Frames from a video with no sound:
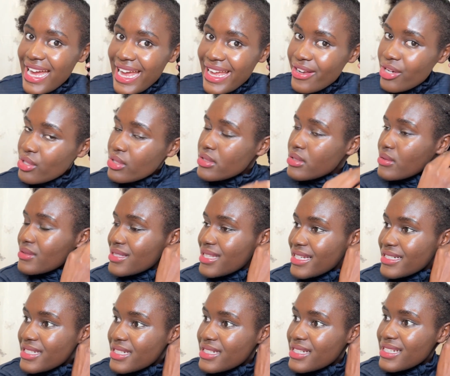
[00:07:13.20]
also
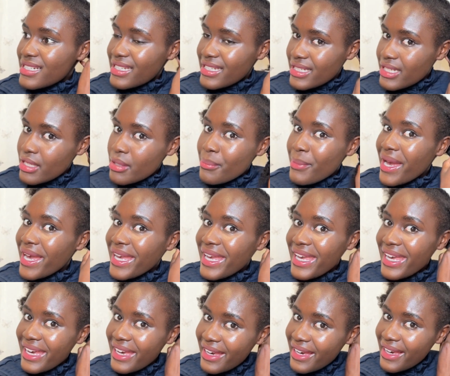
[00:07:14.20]
started cleaning my
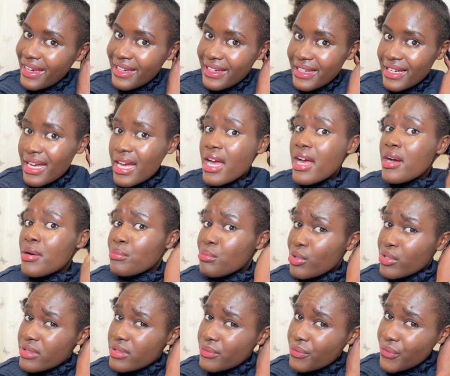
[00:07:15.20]
hair
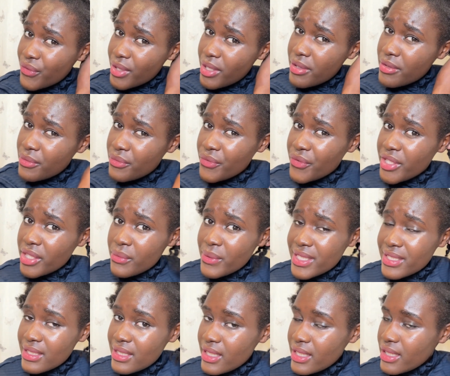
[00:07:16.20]
most
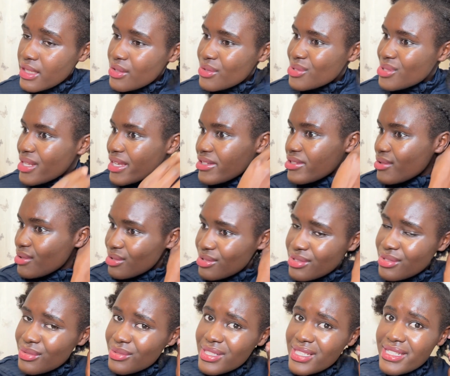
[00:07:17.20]
frequently, because I used
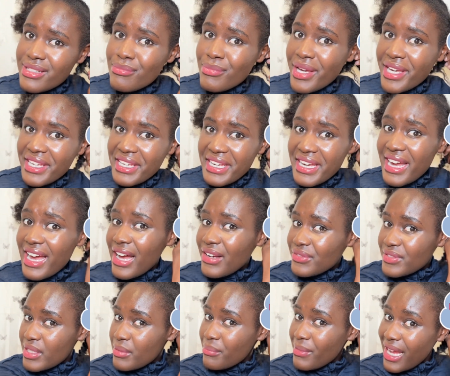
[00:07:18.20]
to clean my hair
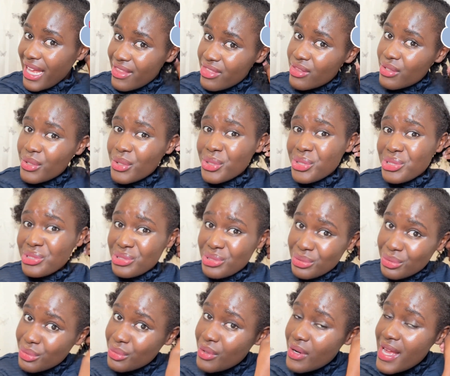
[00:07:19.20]
after a month or
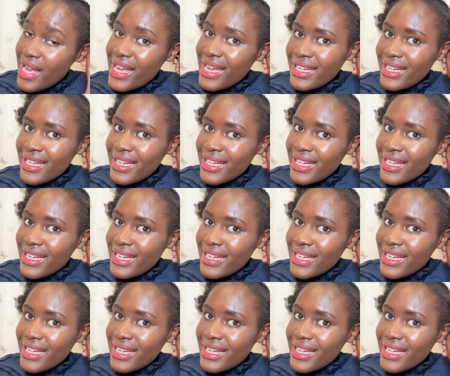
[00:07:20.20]
2,